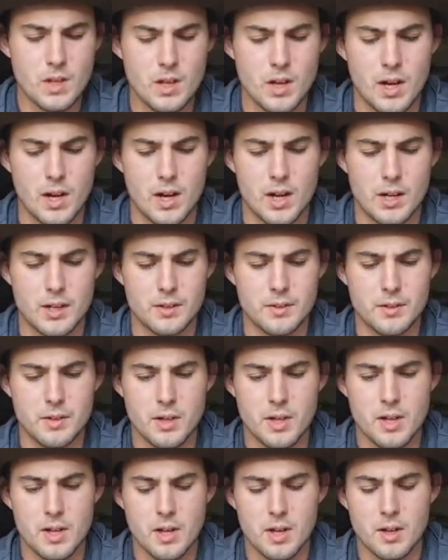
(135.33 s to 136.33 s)
And
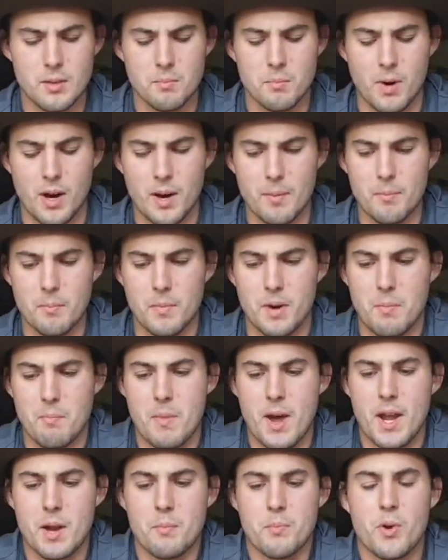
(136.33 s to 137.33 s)
my
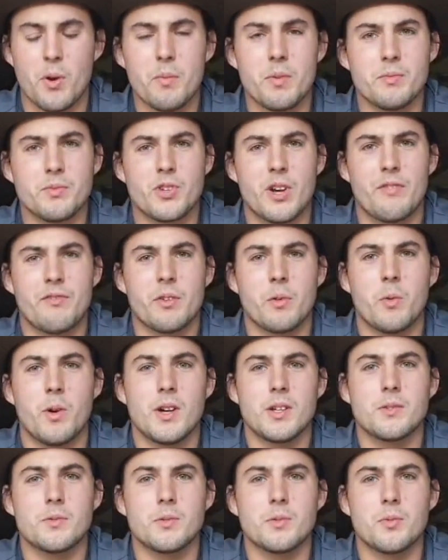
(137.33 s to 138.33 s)
main problem traffic
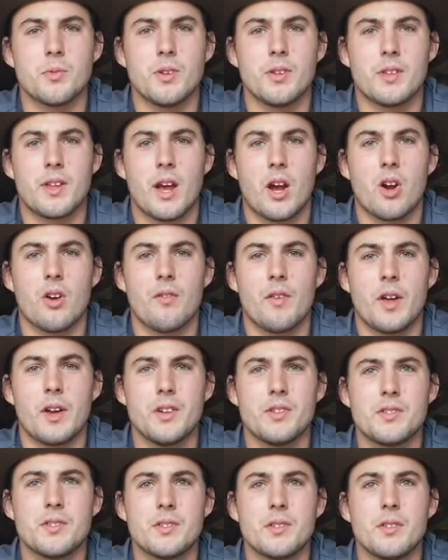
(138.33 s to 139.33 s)
wise was with
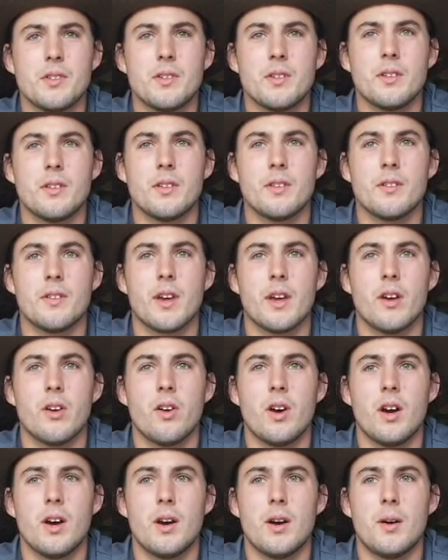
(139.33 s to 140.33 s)
caravanners.
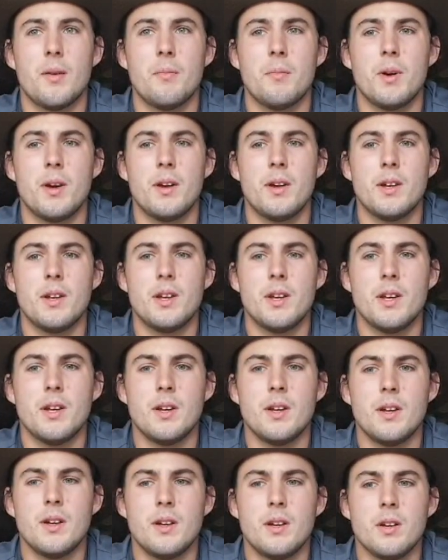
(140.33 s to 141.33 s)
They're
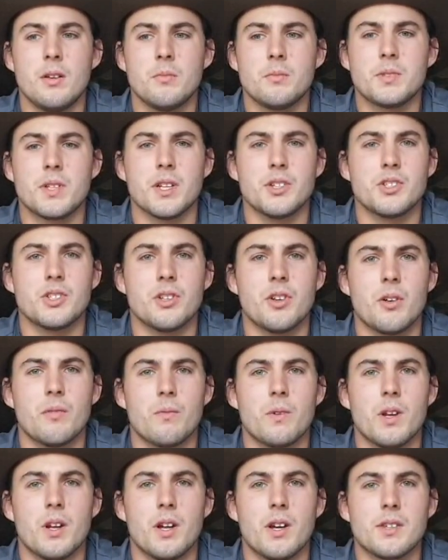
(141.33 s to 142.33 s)
potentially don't
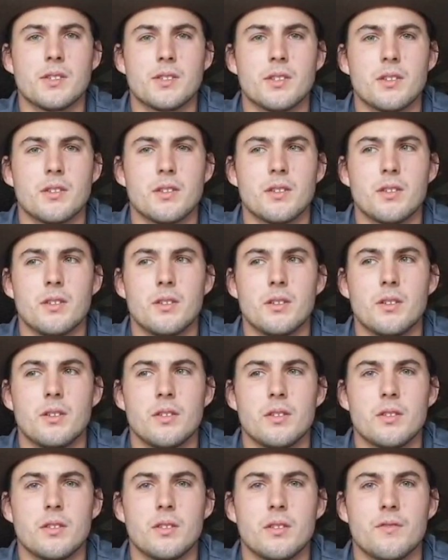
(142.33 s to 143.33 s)
realize that the
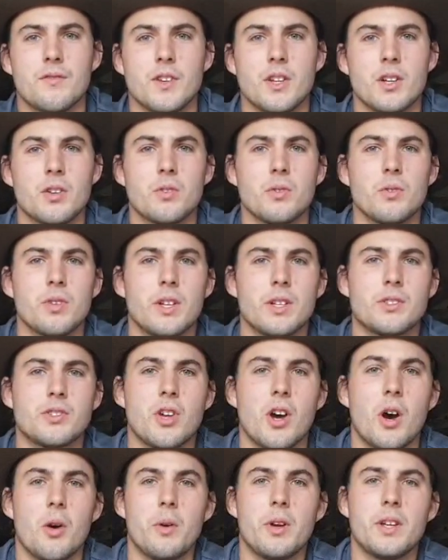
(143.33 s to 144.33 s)
vehicle they're
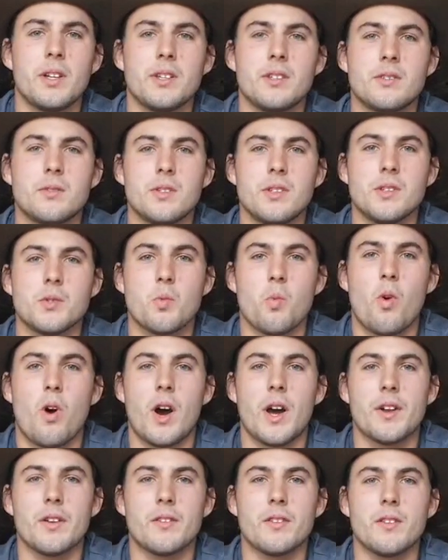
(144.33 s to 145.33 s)
towing is
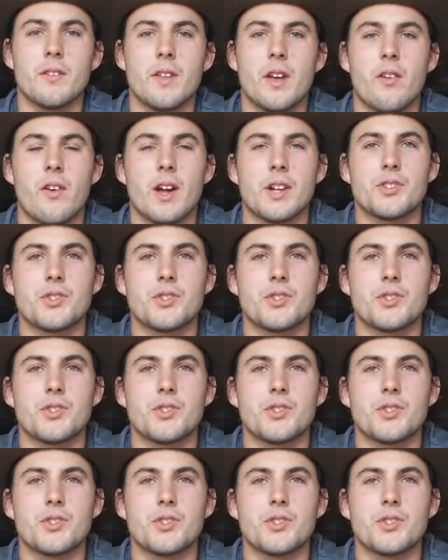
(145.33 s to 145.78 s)
wider than their